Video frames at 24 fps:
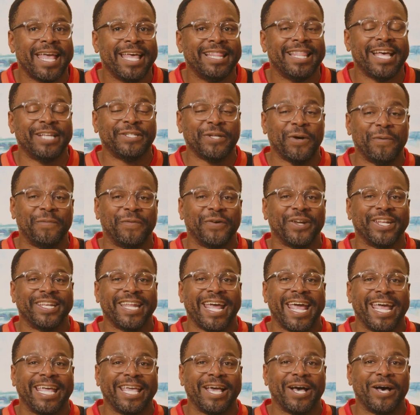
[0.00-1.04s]
That's hope for
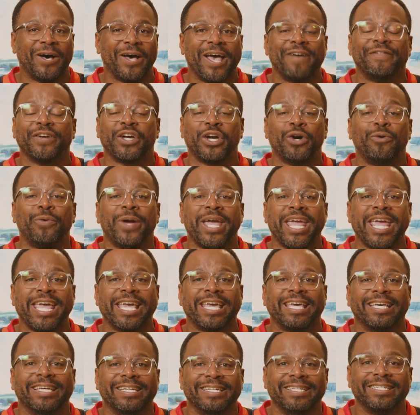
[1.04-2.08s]
today, y'all. Have a good
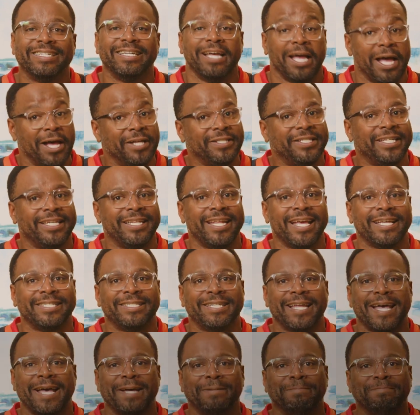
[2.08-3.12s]
week. I'll see you next
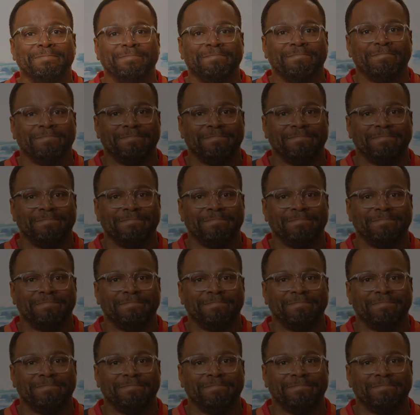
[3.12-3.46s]
time.